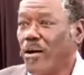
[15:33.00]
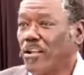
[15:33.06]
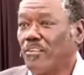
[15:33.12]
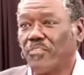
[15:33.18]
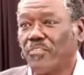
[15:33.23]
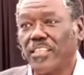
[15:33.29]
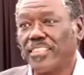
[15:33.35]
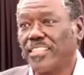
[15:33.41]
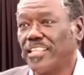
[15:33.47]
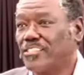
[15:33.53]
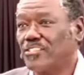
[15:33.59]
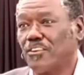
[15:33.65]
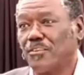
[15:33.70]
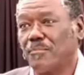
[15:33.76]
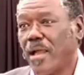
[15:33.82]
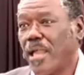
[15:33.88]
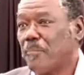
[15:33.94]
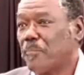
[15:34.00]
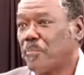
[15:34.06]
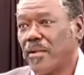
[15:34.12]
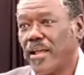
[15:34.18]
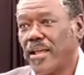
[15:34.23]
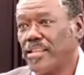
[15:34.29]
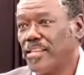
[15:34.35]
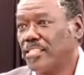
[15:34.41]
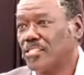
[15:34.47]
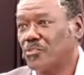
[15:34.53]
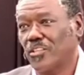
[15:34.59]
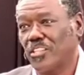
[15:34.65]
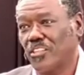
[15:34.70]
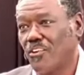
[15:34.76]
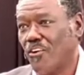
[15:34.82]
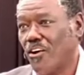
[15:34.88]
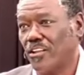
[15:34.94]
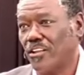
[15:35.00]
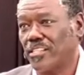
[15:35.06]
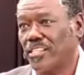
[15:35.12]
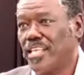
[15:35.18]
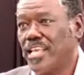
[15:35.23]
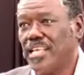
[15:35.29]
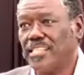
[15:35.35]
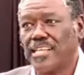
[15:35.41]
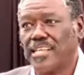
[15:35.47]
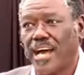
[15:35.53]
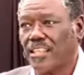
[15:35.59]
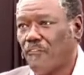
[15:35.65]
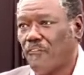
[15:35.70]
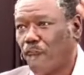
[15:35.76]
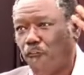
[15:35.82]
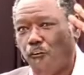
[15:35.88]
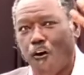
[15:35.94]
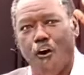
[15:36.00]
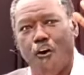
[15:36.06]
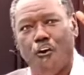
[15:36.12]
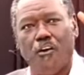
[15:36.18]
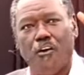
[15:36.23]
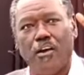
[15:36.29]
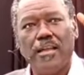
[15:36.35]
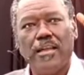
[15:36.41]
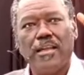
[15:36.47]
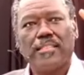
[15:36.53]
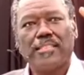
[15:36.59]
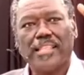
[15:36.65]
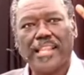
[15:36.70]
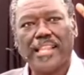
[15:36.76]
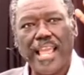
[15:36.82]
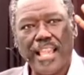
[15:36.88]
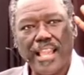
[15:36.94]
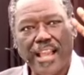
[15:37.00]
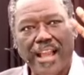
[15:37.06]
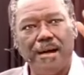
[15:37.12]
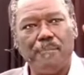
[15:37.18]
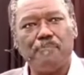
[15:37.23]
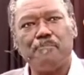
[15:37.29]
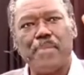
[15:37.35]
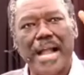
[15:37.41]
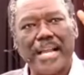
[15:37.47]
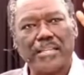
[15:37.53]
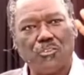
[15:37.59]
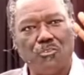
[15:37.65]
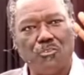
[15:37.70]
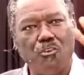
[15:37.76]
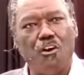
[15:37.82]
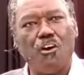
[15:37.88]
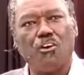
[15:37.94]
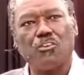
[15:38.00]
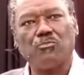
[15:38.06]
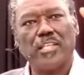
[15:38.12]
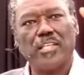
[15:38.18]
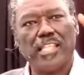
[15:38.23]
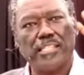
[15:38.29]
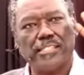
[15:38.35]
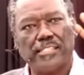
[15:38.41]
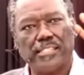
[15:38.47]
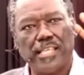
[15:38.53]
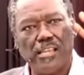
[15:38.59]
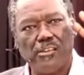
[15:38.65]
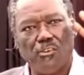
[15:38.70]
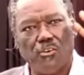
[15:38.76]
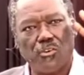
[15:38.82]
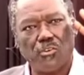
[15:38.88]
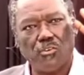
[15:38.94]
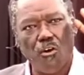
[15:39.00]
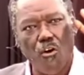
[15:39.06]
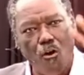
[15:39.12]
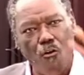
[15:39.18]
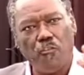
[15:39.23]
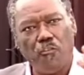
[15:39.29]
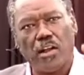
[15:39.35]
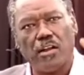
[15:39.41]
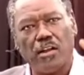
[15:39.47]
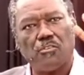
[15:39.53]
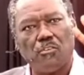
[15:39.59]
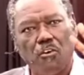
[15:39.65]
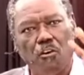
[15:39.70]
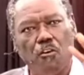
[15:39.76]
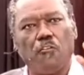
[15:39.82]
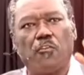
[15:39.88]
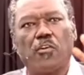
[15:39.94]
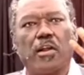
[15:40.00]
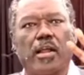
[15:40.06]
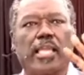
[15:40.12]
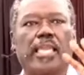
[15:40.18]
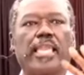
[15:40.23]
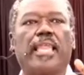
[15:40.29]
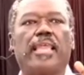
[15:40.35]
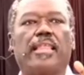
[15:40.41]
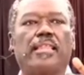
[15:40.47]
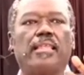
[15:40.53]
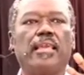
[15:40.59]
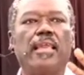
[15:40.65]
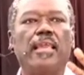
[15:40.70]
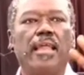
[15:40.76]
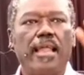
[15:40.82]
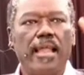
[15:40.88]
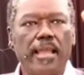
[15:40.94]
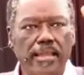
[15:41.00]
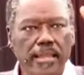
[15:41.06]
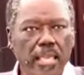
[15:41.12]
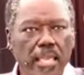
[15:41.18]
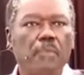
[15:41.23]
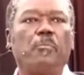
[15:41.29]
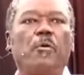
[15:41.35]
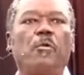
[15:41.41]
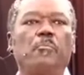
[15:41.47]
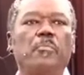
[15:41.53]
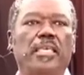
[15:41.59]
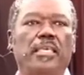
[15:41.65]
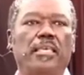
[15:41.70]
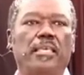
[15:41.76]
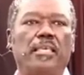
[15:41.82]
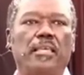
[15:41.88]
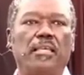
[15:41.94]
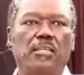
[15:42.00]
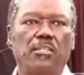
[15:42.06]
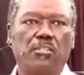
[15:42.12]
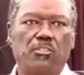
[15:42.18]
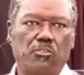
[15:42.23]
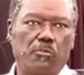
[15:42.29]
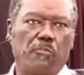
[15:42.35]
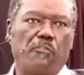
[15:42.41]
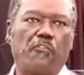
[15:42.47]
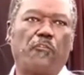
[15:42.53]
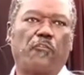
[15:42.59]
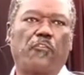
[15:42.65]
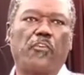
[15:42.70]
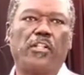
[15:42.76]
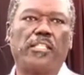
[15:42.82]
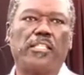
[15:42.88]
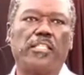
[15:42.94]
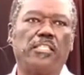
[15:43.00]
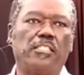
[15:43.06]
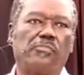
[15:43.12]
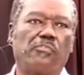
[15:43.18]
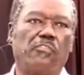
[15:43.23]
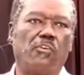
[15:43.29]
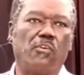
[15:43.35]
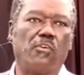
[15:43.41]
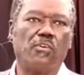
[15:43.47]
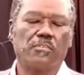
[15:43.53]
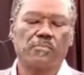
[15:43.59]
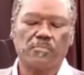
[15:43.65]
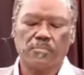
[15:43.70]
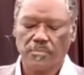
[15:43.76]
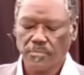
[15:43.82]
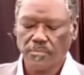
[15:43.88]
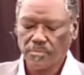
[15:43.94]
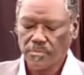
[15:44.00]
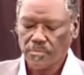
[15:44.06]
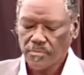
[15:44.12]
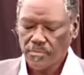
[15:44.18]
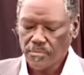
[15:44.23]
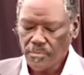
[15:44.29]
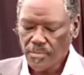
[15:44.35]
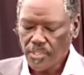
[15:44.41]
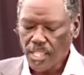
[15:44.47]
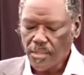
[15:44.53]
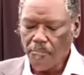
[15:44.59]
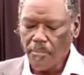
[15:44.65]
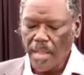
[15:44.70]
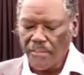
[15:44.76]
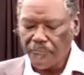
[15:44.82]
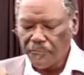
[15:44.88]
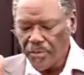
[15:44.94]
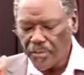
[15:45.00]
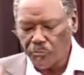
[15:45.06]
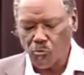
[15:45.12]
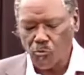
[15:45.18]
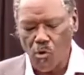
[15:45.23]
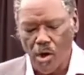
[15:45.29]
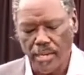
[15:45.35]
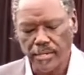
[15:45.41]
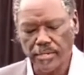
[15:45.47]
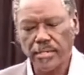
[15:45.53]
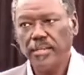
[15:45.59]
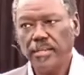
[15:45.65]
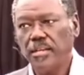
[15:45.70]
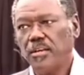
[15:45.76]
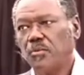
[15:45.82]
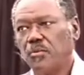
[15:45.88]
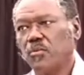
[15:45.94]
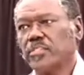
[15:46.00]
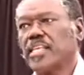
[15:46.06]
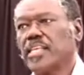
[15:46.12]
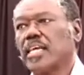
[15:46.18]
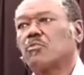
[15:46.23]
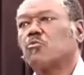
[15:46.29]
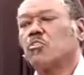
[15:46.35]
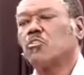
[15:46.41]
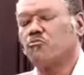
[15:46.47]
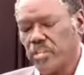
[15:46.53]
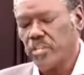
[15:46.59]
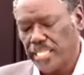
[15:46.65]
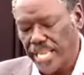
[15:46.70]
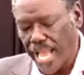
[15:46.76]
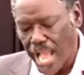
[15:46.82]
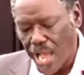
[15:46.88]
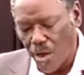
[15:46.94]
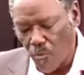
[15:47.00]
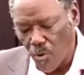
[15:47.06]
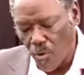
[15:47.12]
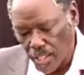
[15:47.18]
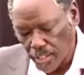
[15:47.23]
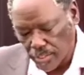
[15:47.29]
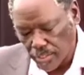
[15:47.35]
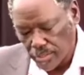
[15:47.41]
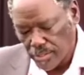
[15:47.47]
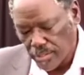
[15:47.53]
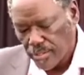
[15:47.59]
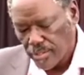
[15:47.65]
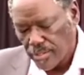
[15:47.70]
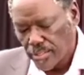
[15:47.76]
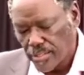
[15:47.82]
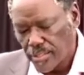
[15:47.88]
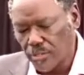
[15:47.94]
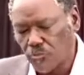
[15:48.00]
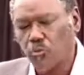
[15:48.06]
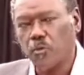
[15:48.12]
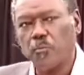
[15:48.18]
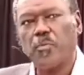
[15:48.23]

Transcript: of the things on my prayer list with God. These are the four that I come back to God with and say, Lord, over and over again, enable me to fulfill these four. My fifth one was that would retire well, that would be